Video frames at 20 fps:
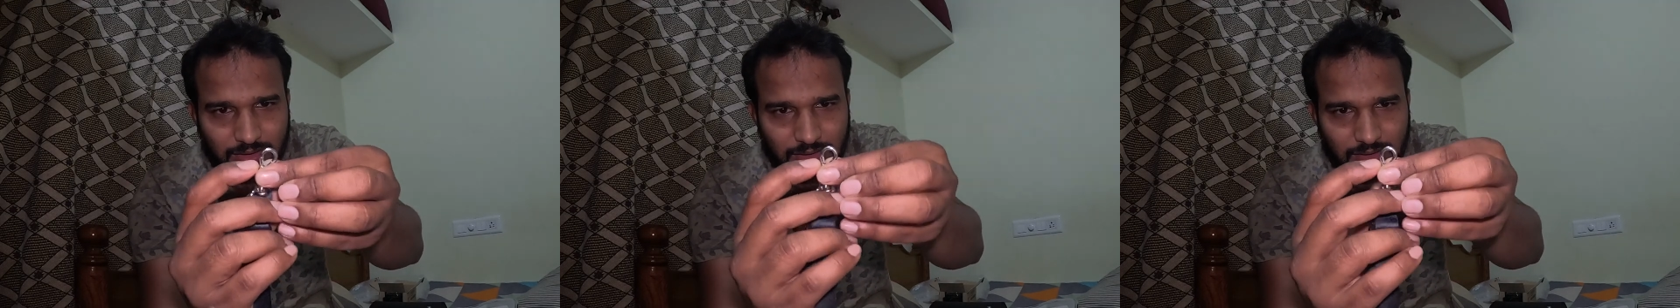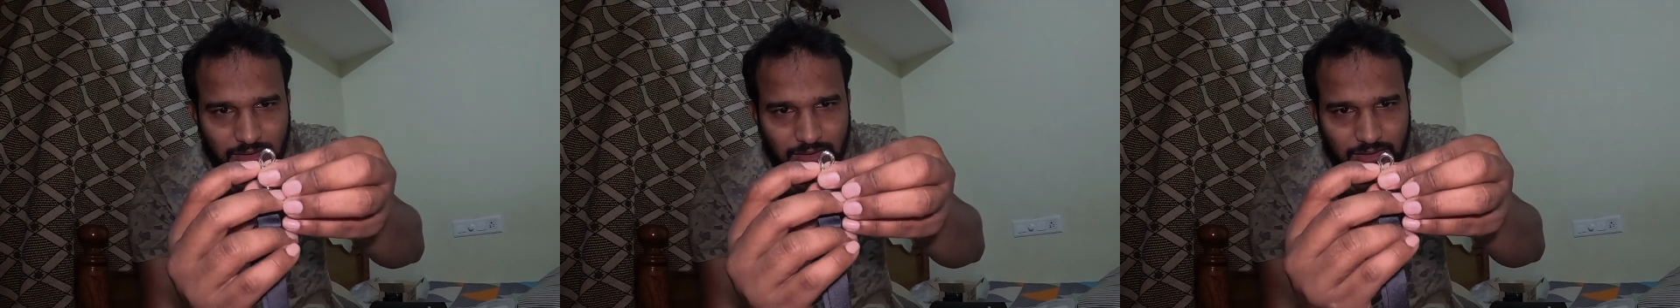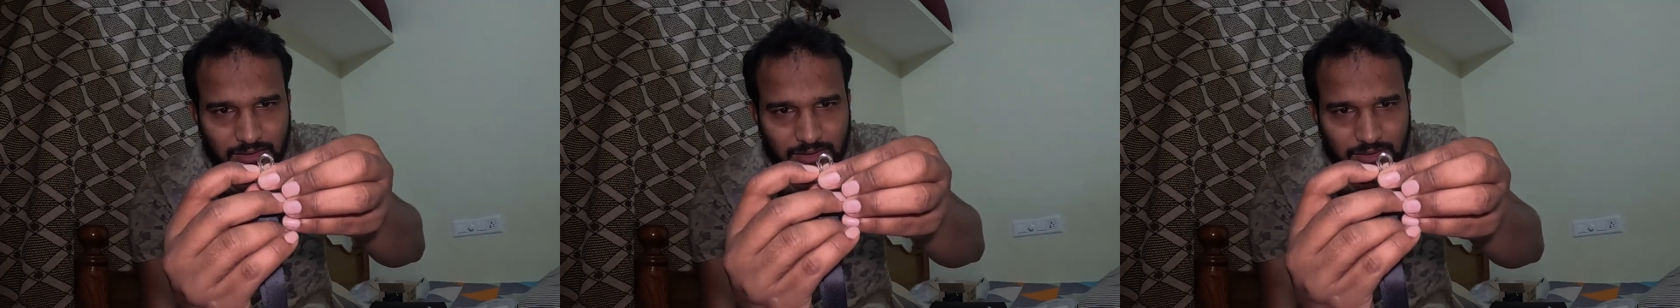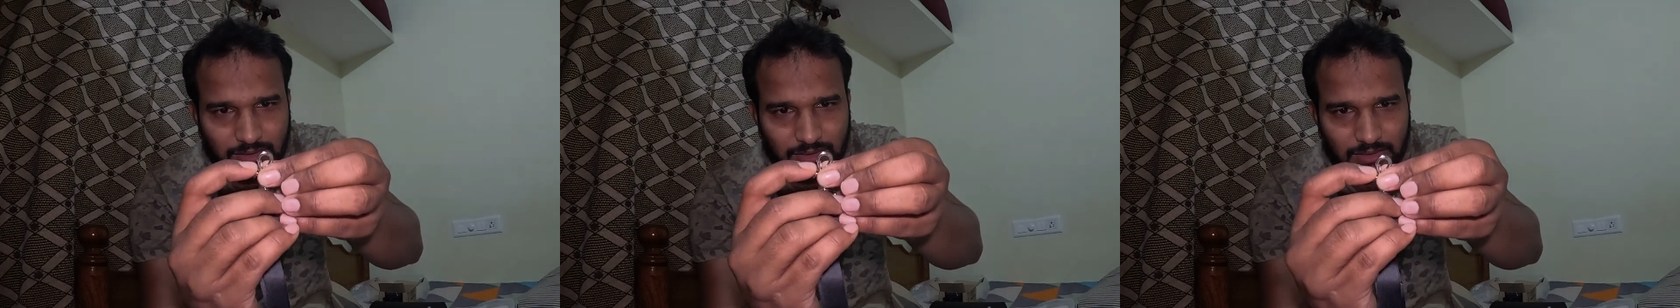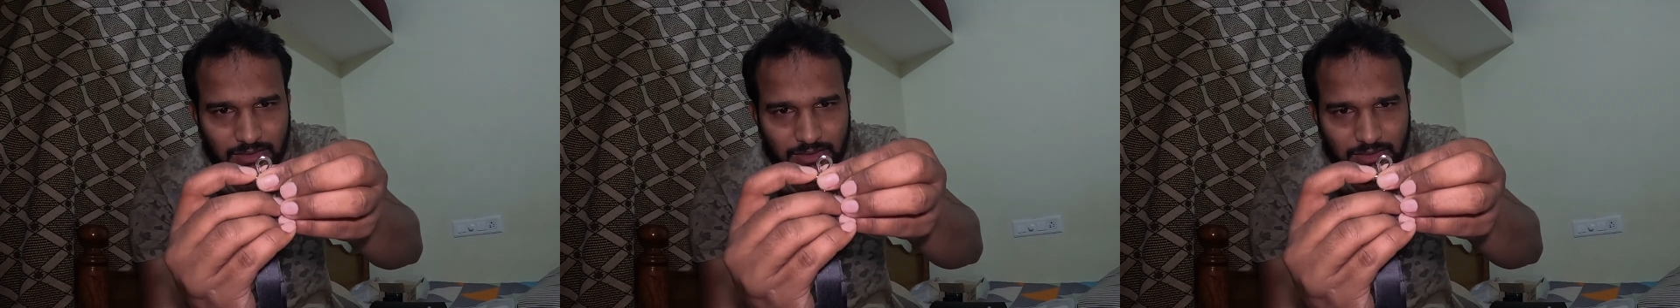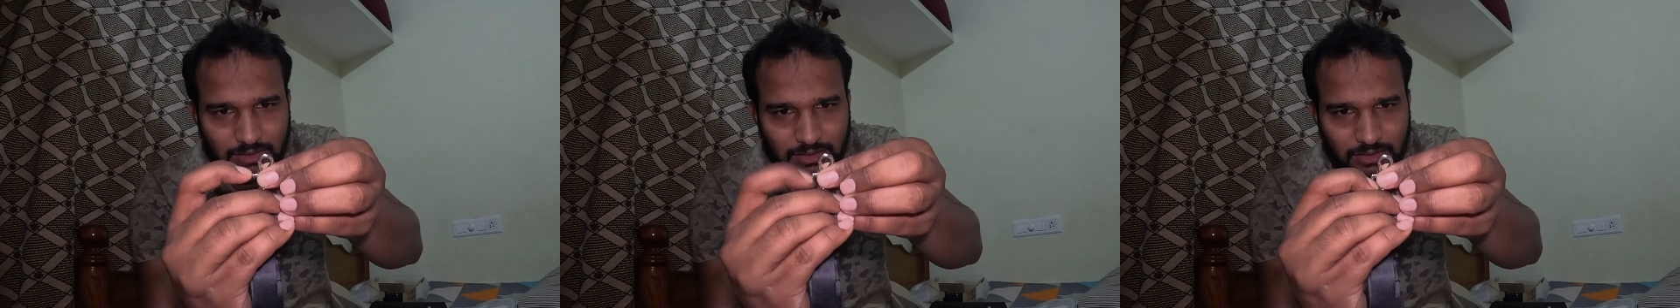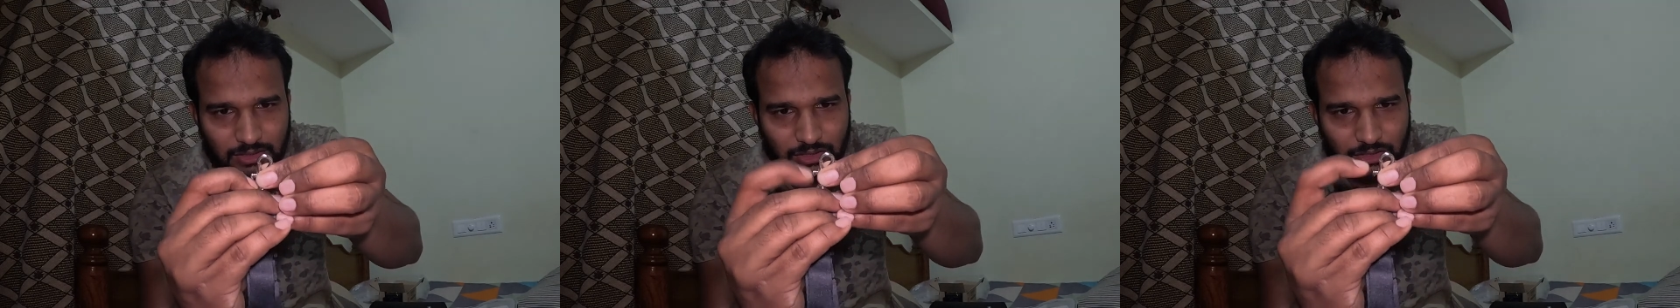uh,
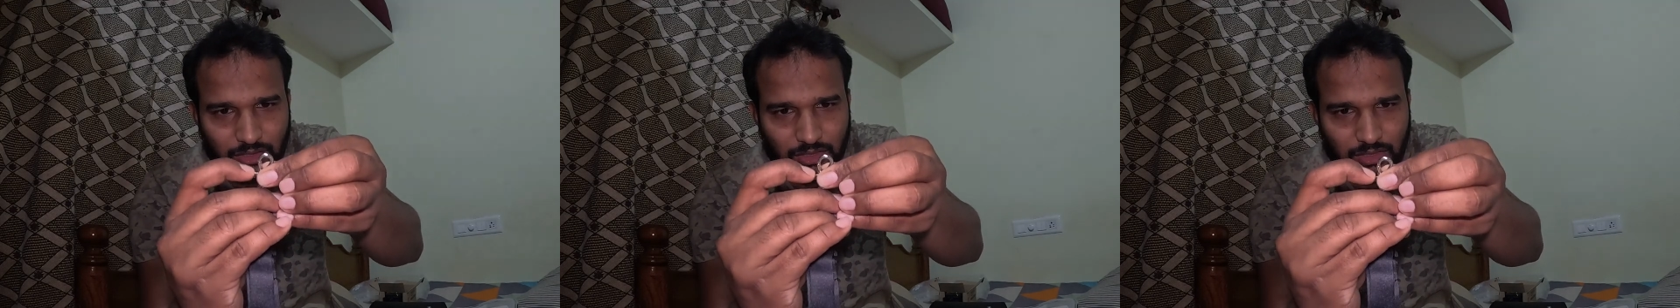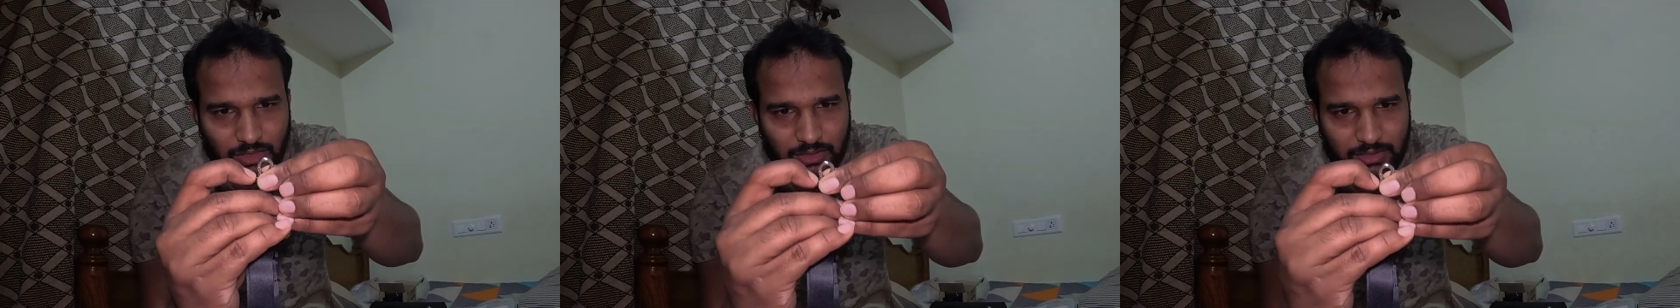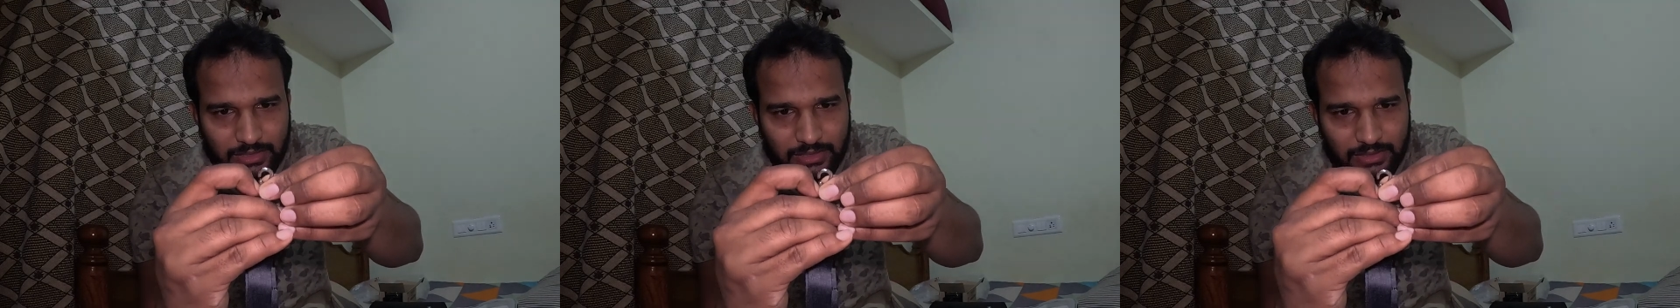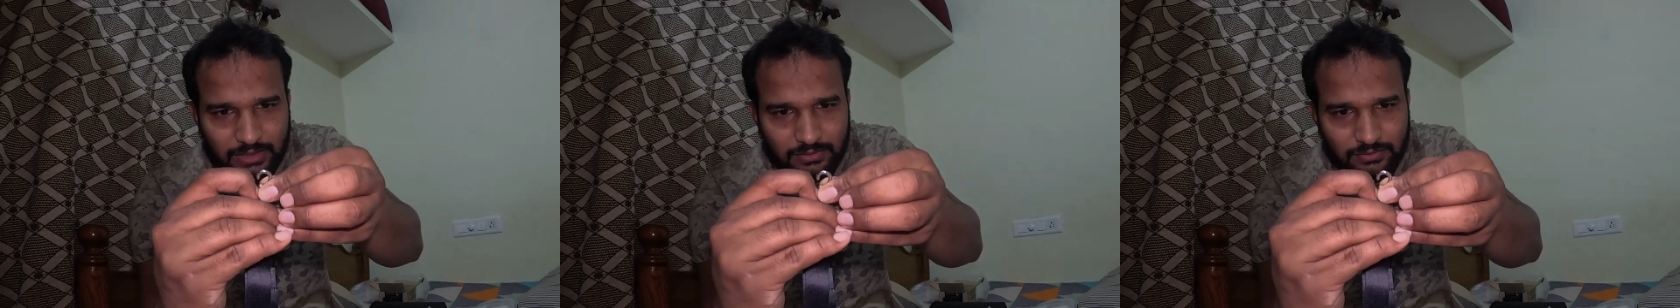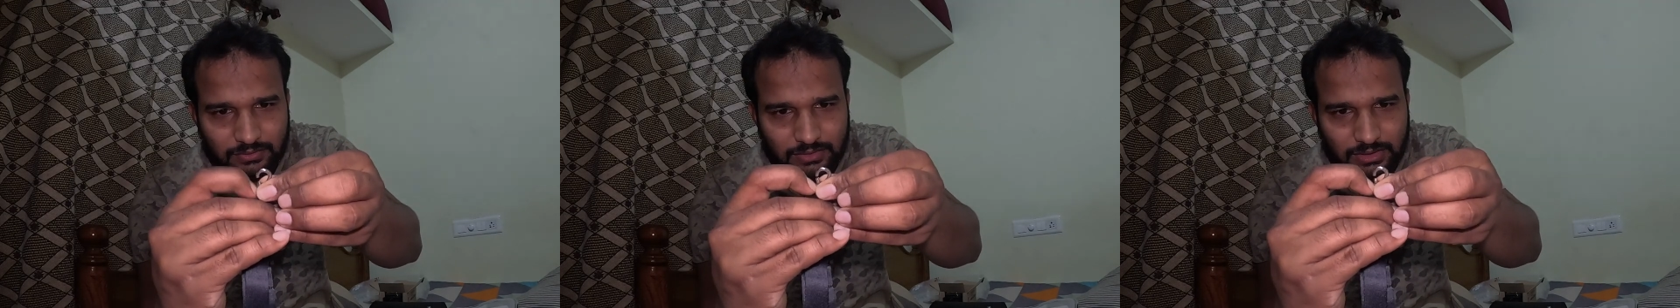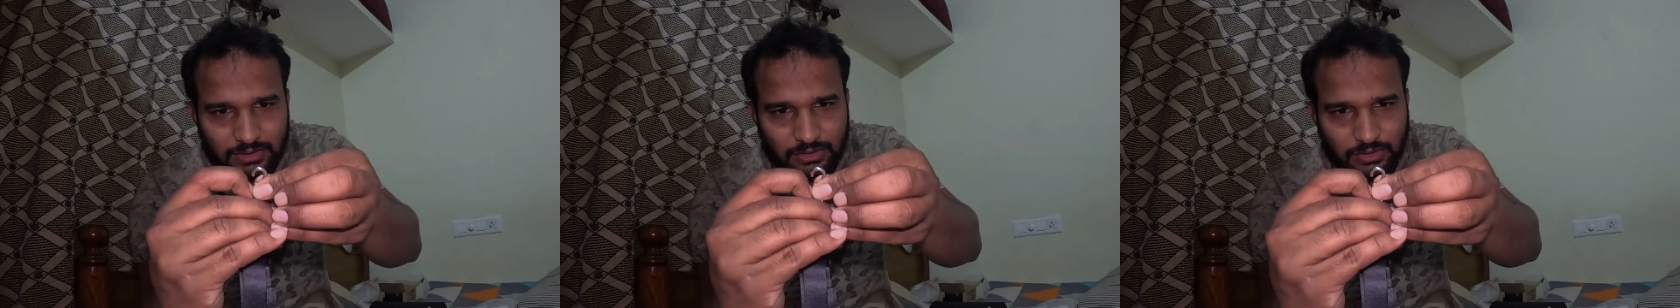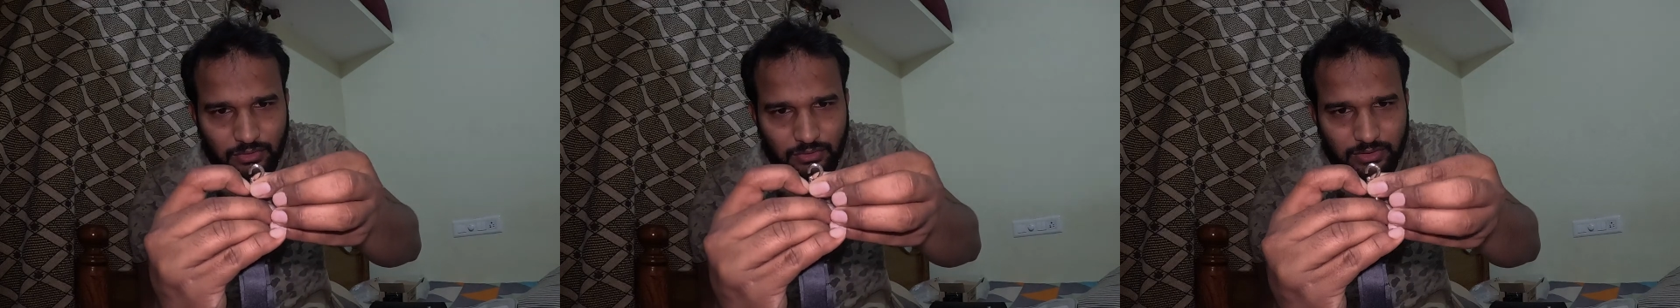lock kind of
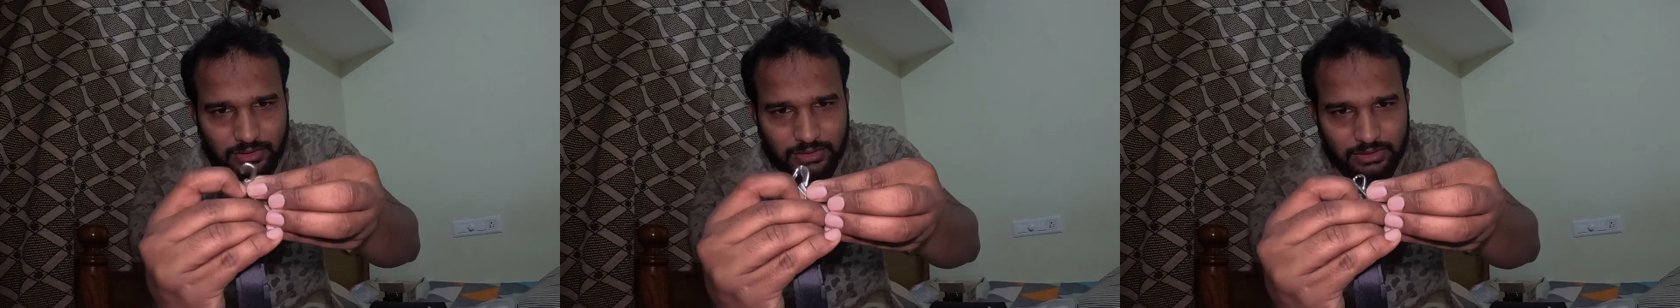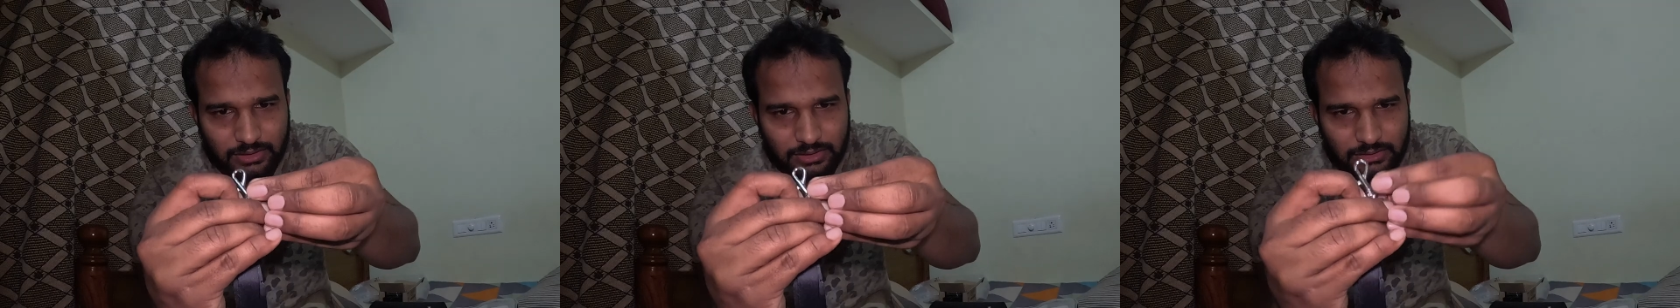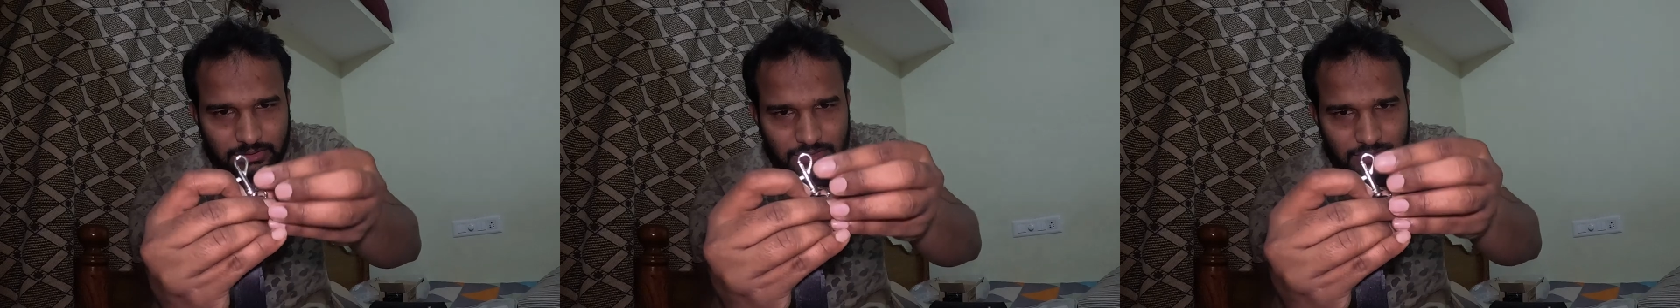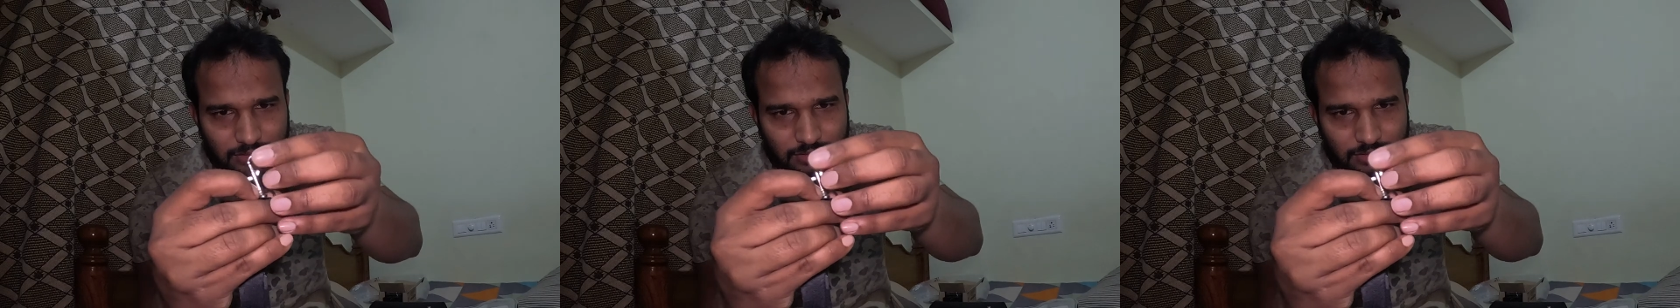thing over here